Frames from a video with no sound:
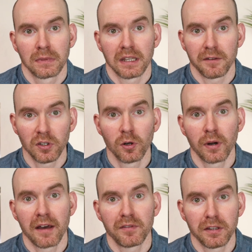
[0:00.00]
If you don't
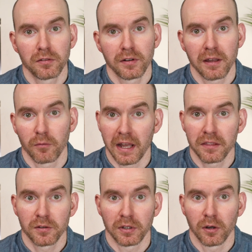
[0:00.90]
have Ethernet ran
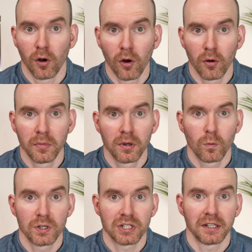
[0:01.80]
through your home,
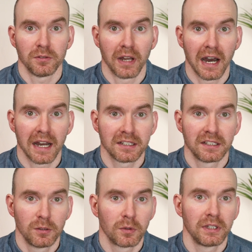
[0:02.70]
which I do not,
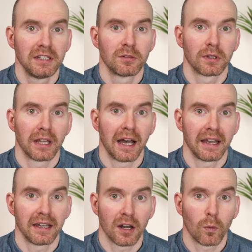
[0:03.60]
you will need to rely
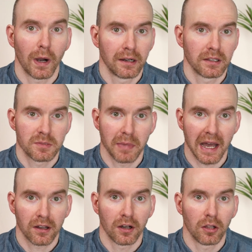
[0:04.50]
on a wireless
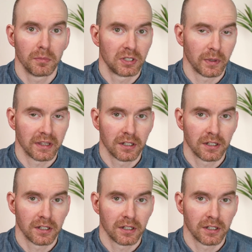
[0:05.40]
backhaul between the